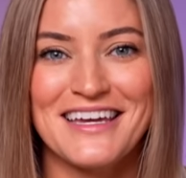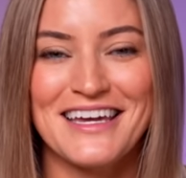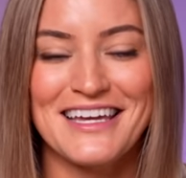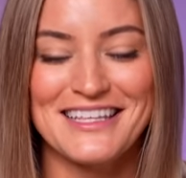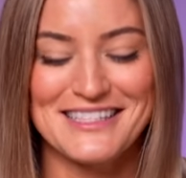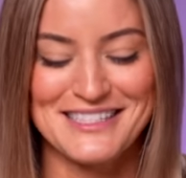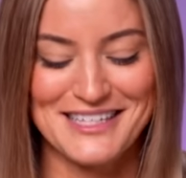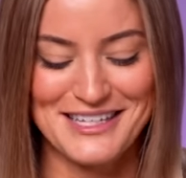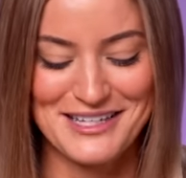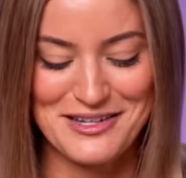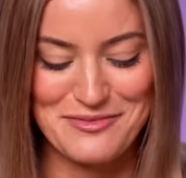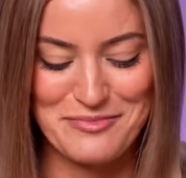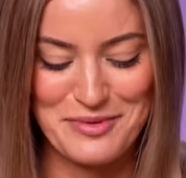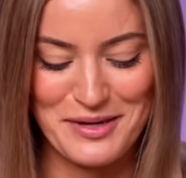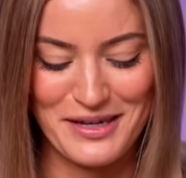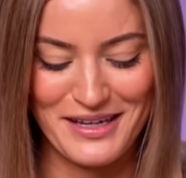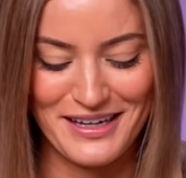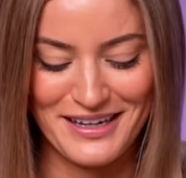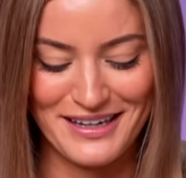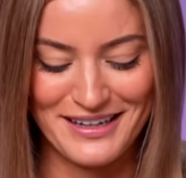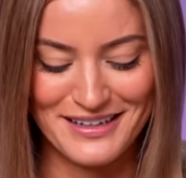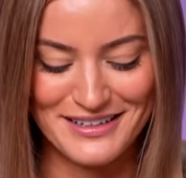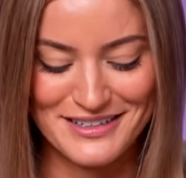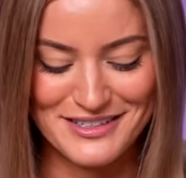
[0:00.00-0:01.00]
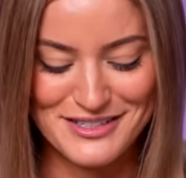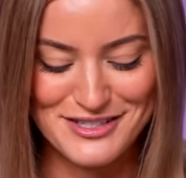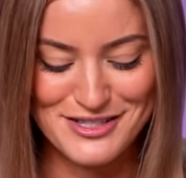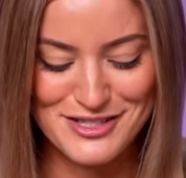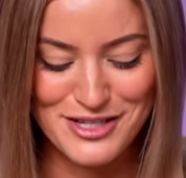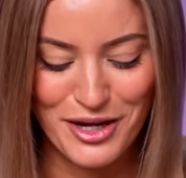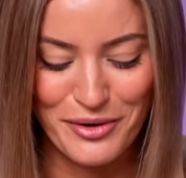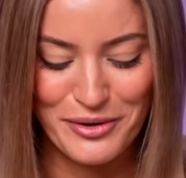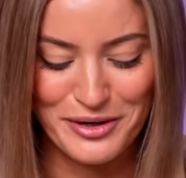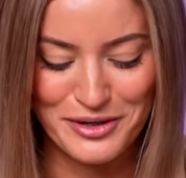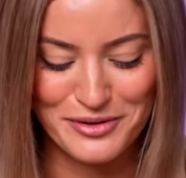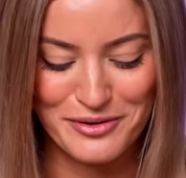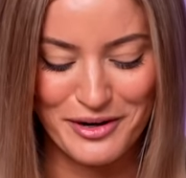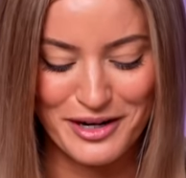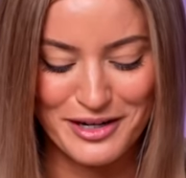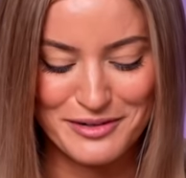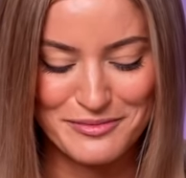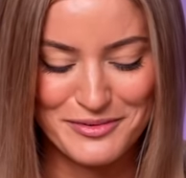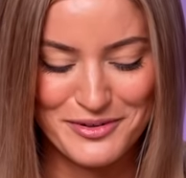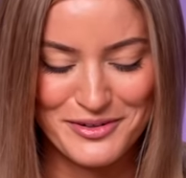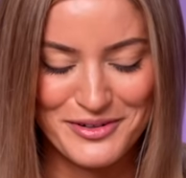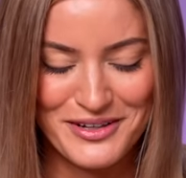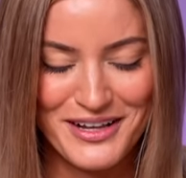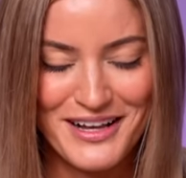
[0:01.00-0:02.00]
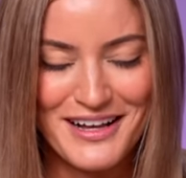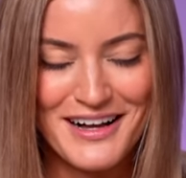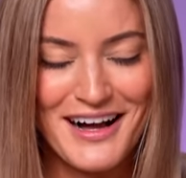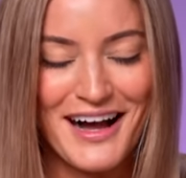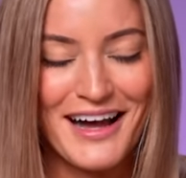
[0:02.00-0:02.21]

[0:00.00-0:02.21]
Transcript: It's gonna be so incredible.